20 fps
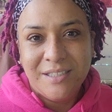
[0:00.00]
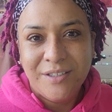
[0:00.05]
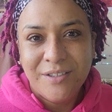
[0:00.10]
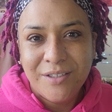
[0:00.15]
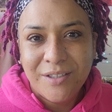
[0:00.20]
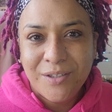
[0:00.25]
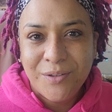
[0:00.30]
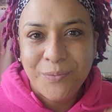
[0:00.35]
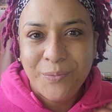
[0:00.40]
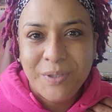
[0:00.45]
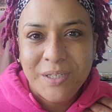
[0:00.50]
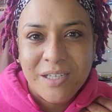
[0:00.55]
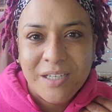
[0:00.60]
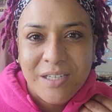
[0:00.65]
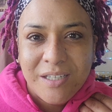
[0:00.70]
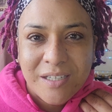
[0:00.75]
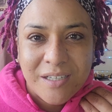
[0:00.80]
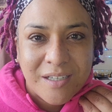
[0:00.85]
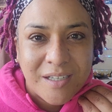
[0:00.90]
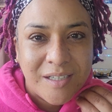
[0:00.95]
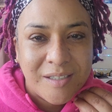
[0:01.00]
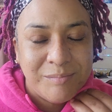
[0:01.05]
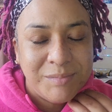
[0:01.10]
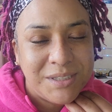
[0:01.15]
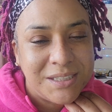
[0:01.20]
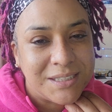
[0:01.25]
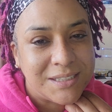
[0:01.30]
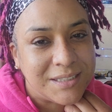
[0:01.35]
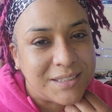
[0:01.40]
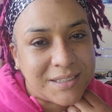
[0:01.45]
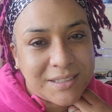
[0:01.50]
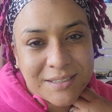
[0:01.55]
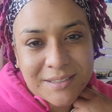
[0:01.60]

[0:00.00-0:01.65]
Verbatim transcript: you know we're gonna come to